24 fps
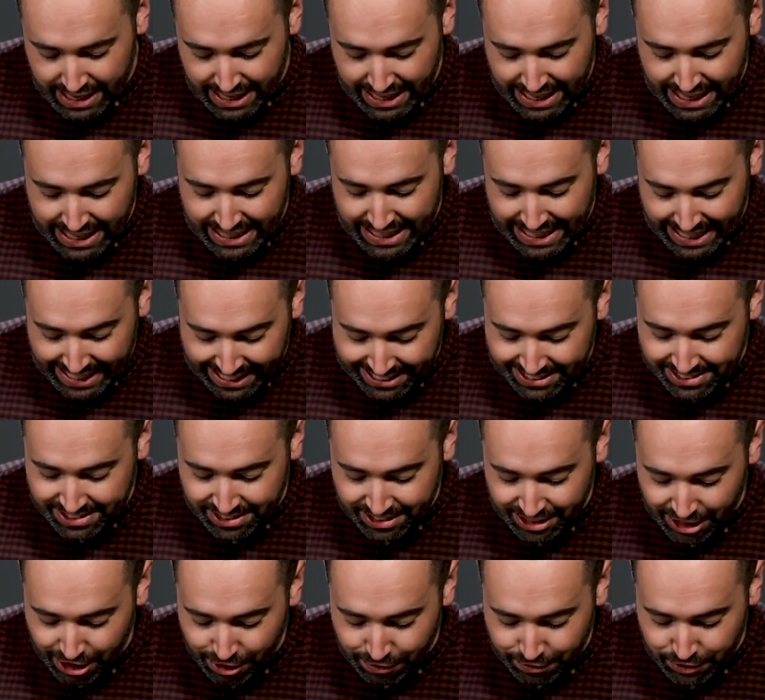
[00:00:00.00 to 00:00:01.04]
In
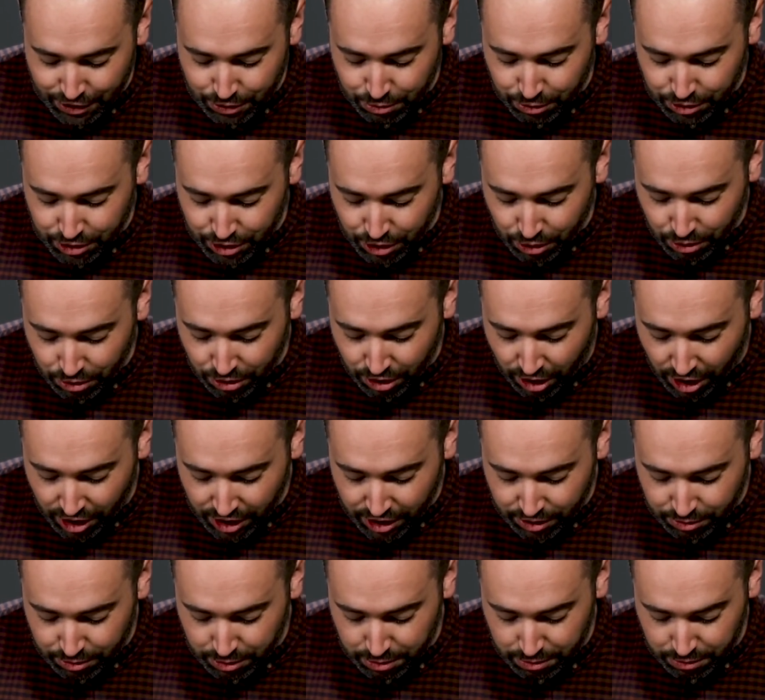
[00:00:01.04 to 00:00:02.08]
his love, you will no
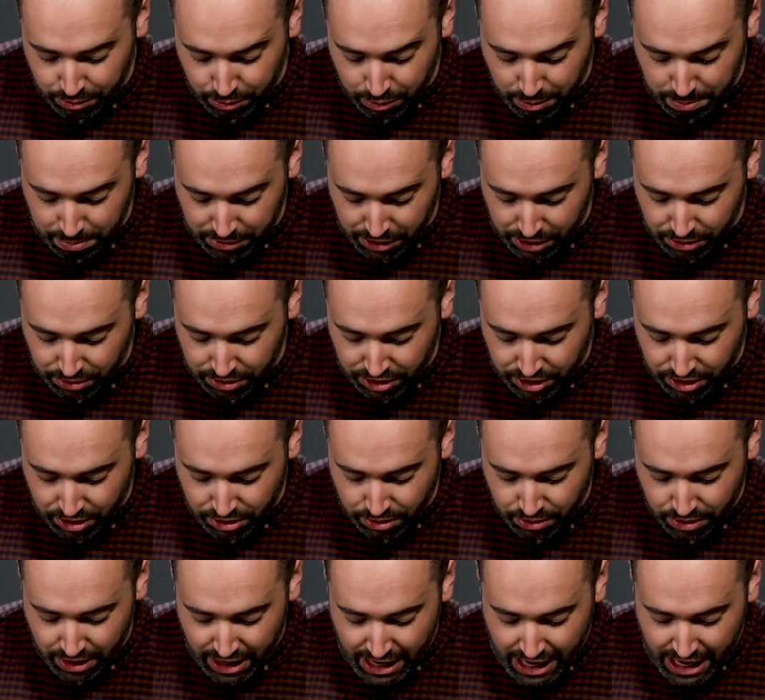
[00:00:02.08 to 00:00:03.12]
longer rebuke
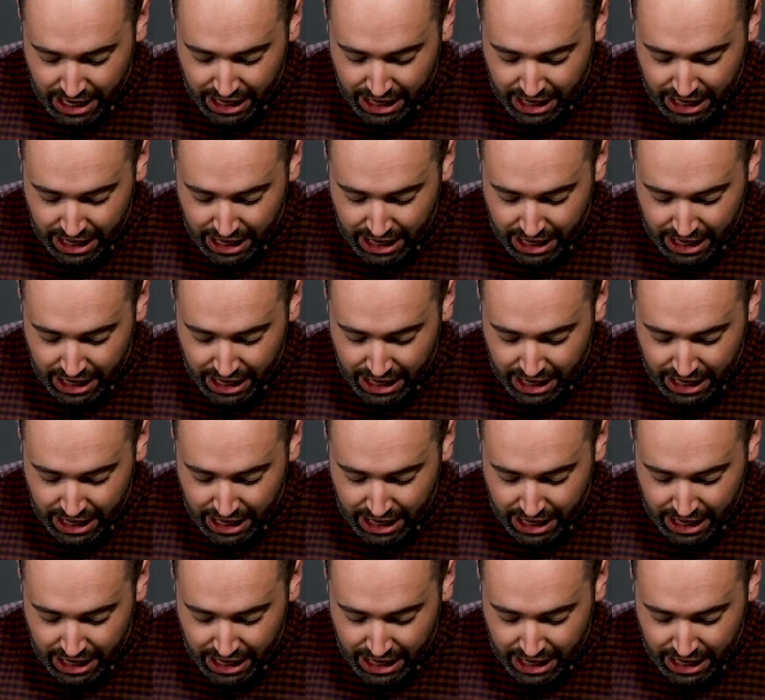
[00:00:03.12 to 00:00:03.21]
you.